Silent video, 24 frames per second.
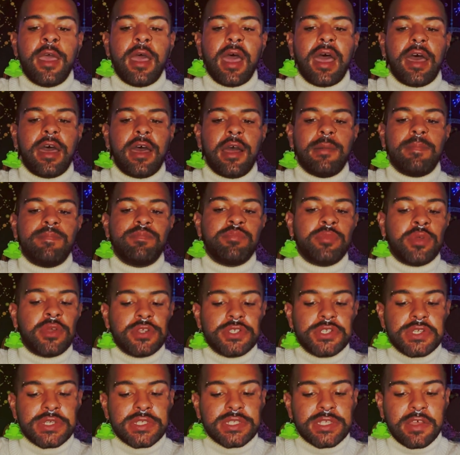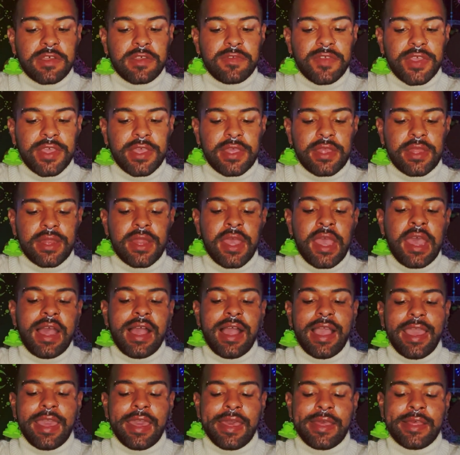um, push yourself in.
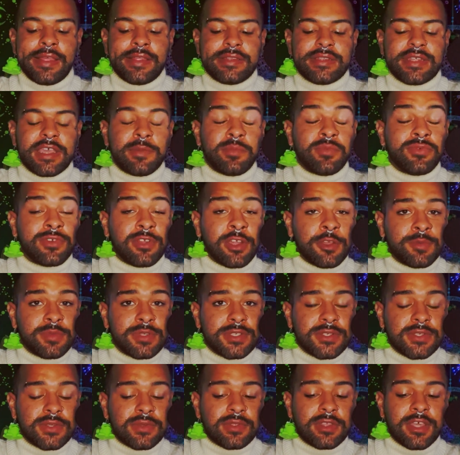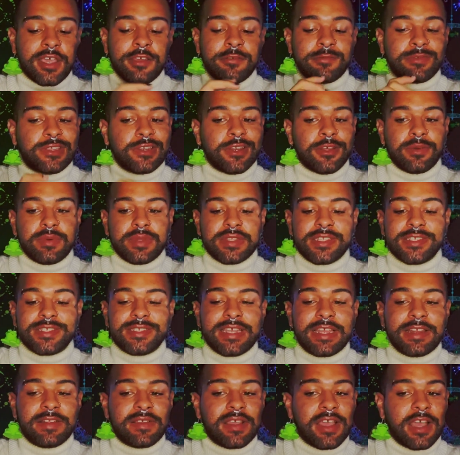And I promise you that, you know, with this
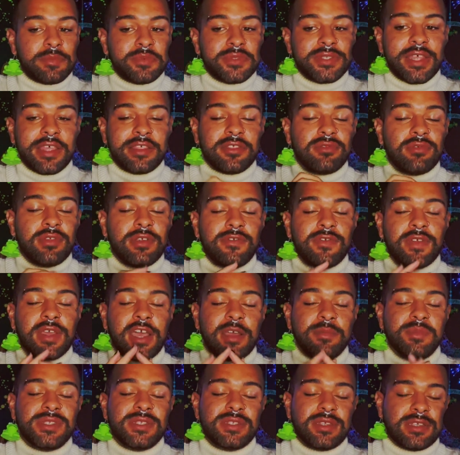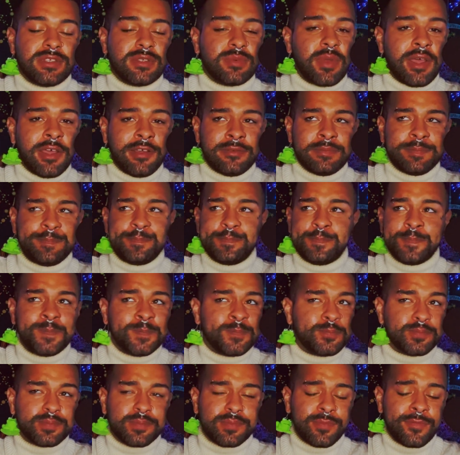10 of cups, that three of cups as well.
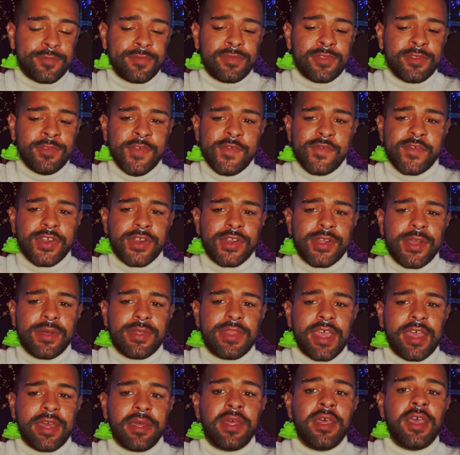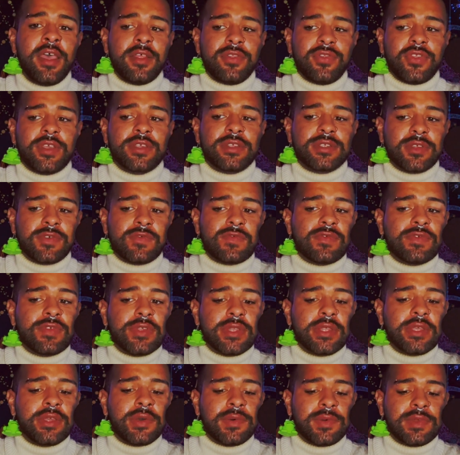Virgo, that things are
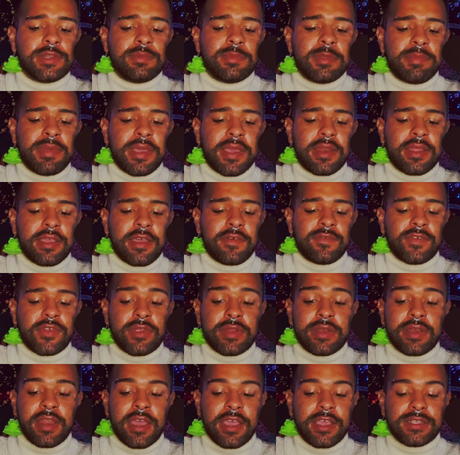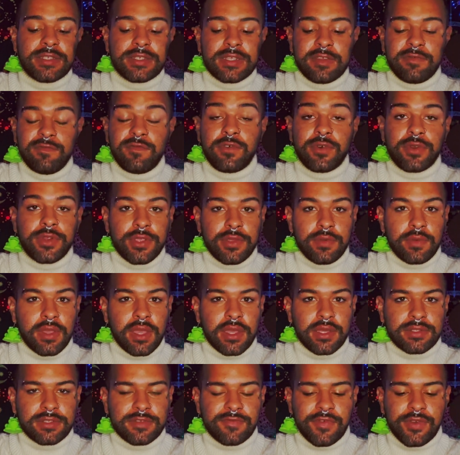really going to be panning out very nicely for you
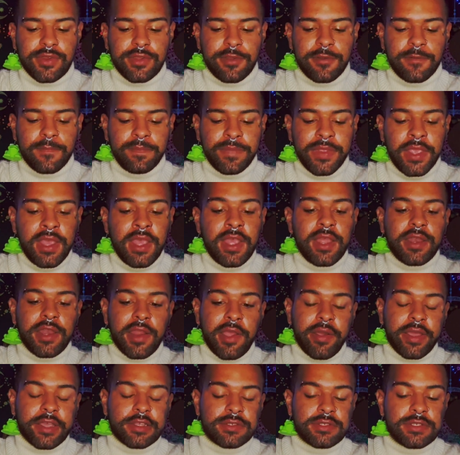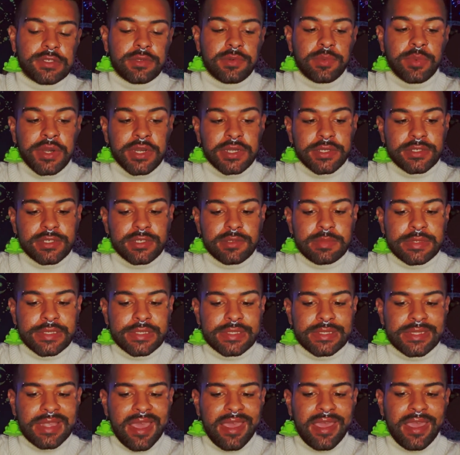guys, Virgo. Now, I do want to be
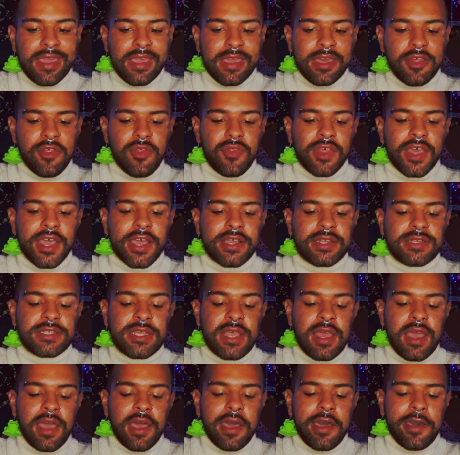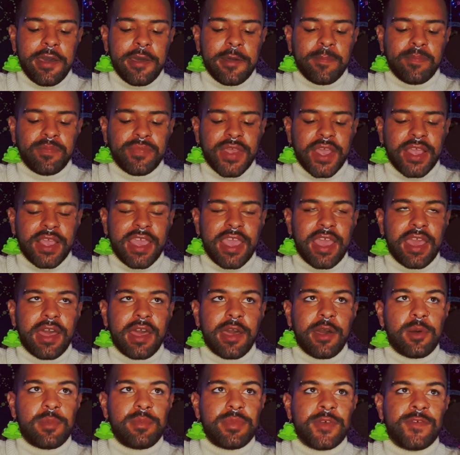saying that um, I can't
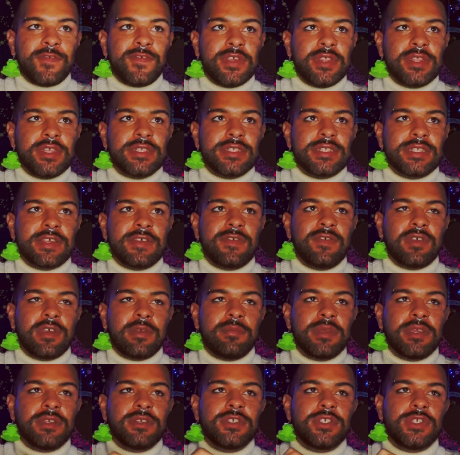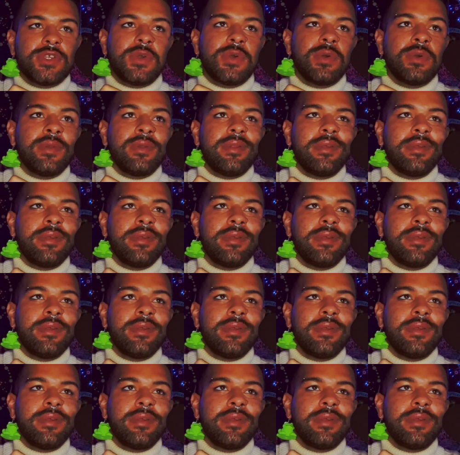help but feel as if I'm being shown.